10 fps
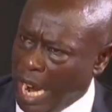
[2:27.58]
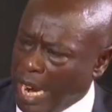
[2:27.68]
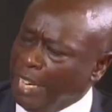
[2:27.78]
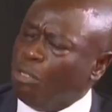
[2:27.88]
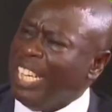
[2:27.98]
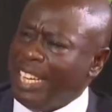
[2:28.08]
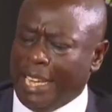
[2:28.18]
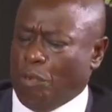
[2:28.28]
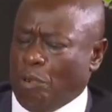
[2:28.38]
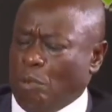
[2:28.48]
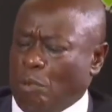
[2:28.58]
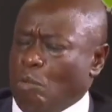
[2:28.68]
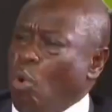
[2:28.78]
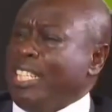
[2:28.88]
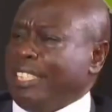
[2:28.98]
President, and I don't think,
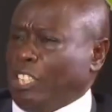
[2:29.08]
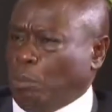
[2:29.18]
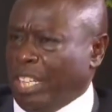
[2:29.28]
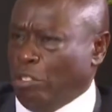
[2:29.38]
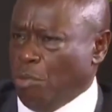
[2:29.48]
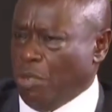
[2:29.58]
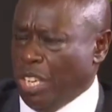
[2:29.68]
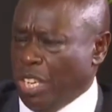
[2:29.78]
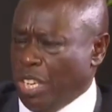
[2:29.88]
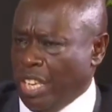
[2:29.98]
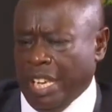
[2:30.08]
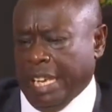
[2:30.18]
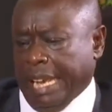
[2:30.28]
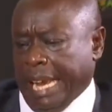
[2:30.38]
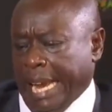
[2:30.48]
from what he has explained to
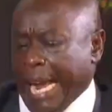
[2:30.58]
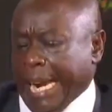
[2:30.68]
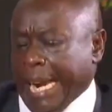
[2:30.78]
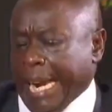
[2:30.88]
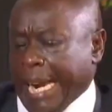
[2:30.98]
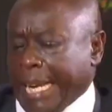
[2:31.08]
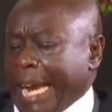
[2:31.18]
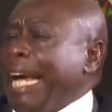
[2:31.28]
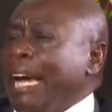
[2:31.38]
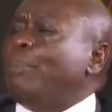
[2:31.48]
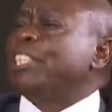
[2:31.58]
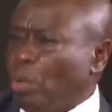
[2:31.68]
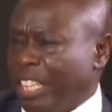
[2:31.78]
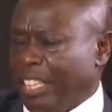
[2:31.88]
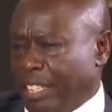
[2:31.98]
me,
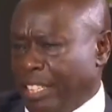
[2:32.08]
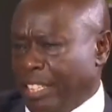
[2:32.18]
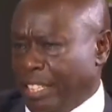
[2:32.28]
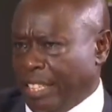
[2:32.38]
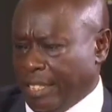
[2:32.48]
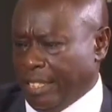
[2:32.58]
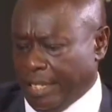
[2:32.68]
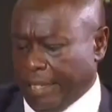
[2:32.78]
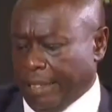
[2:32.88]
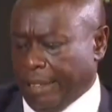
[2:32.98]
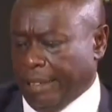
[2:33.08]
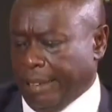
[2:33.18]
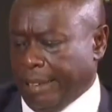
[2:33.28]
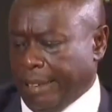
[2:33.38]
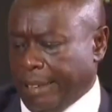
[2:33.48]
and I'm persuaded
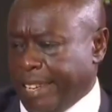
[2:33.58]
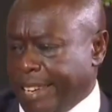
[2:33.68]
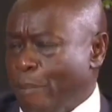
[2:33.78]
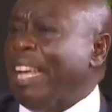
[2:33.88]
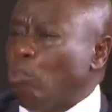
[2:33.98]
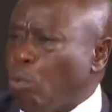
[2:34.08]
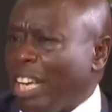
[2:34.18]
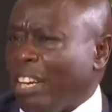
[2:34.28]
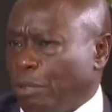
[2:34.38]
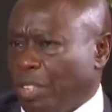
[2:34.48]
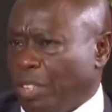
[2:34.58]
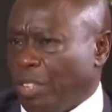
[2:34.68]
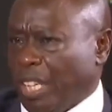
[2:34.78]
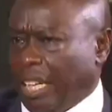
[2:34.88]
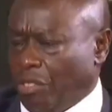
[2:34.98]
that he meant
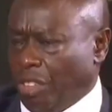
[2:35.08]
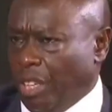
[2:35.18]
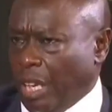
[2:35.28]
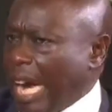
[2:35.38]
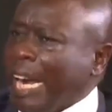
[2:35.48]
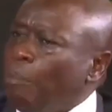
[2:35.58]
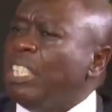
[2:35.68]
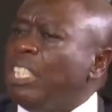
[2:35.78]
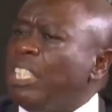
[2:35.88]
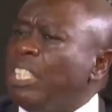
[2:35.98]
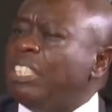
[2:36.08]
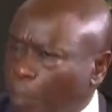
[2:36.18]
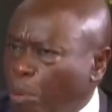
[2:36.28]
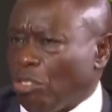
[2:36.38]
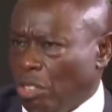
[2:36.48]
well for the country,
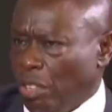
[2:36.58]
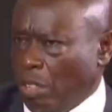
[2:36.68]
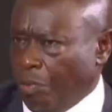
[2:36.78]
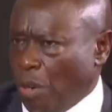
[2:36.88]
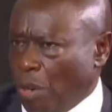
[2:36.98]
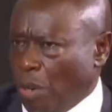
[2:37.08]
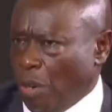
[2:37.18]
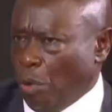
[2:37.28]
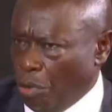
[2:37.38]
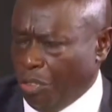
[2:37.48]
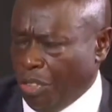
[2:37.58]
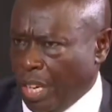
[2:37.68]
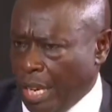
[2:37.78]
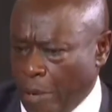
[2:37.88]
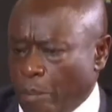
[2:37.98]
and I'm in support of the
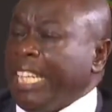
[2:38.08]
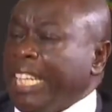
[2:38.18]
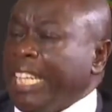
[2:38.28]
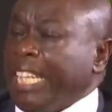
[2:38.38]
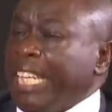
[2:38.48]
whole thing.